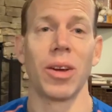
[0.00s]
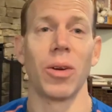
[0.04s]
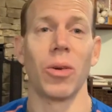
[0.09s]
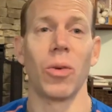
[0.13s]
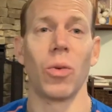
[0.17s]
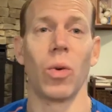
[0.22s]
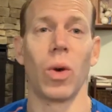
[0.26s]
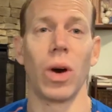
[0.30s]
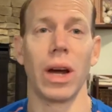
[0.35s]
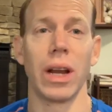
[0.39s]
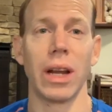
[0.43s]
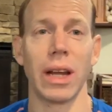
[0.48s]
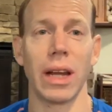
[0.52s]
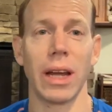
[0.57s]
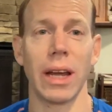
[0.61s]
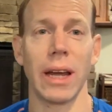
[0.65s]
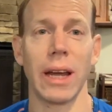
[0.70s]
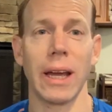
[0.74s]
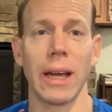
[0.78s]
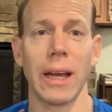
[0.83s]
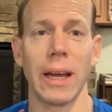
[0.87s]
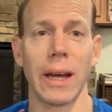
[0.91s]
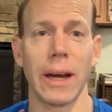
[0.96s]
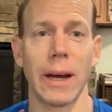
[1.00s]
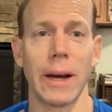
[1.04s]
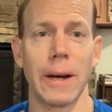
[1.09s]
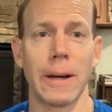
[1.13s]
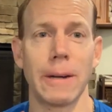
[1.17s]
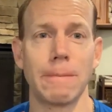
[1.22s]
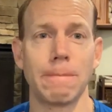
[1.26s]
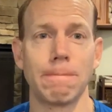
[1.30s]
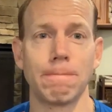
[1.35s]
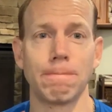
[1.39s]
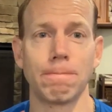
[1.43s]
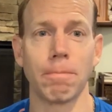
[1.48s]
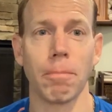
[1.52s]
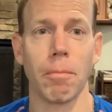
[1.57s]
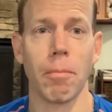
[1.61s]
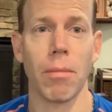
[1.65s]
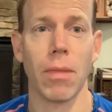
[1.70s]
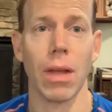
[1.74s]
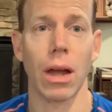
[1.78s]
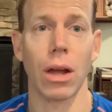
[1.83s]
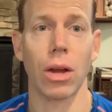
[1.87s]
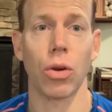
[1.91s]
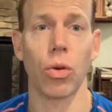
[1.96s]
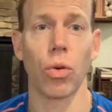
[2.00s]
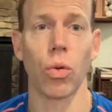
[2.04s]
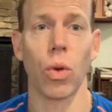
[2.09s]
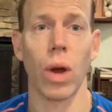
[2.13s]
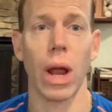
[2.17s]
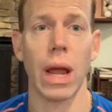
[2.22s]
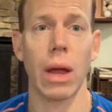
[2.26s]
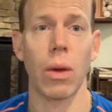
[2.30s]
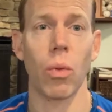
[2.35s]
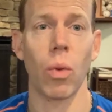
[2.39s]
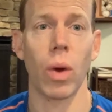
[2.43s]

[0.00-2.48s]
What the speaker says: What a great